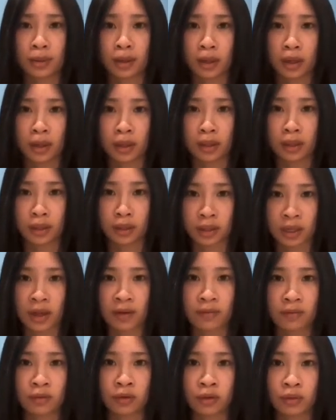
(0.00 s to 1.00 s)
But
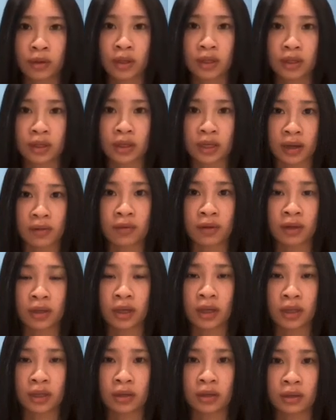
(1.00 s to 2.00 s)
knowing to
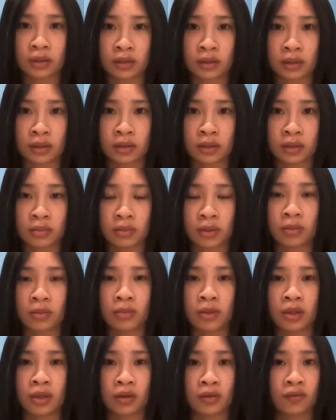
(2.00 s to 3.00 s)
navigate the system can
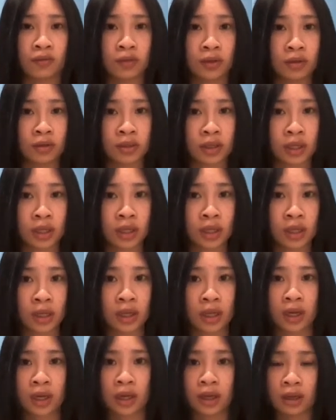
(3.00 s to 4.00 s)
be confusing,
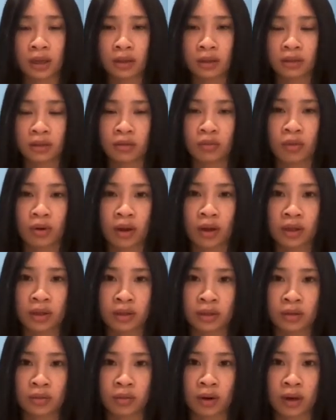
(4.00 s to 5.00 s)
and this
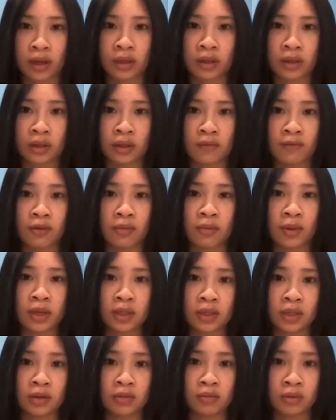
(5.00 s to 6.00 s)
is why the
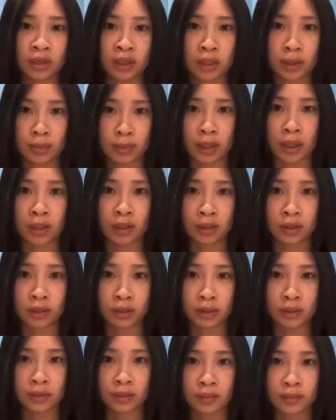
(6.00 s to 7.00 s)
information really
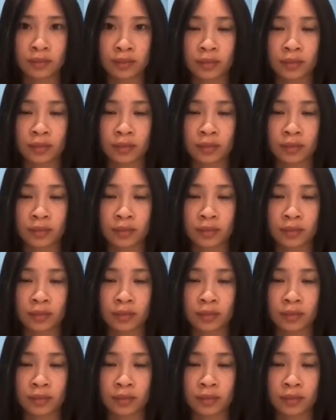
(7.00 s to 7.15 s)
matters.